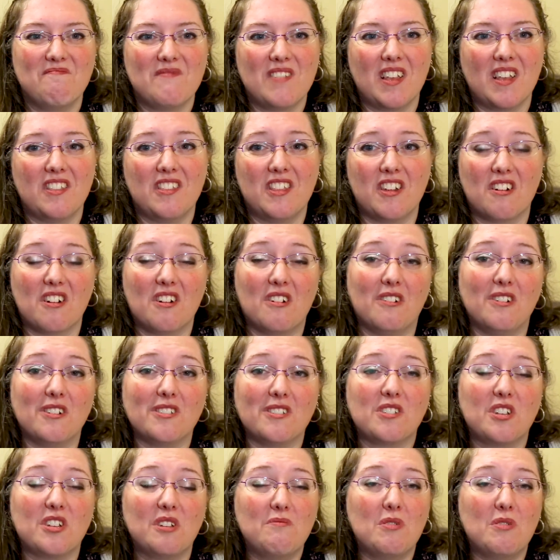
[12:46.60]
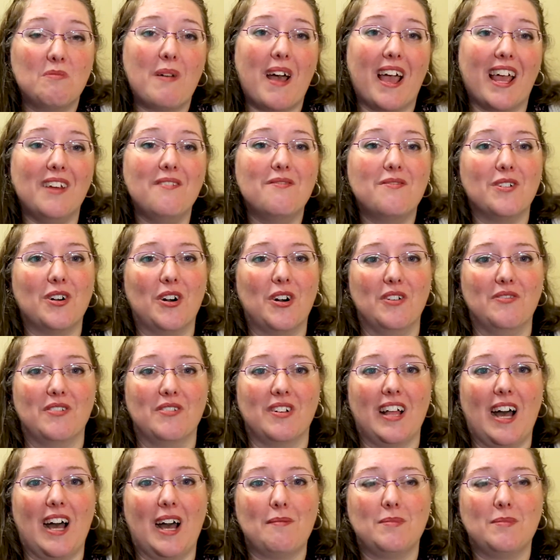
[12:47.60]
There are also more painful
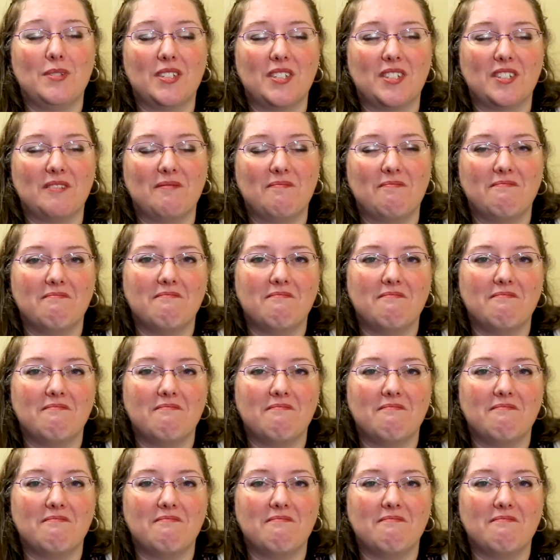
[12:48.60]
overlaps.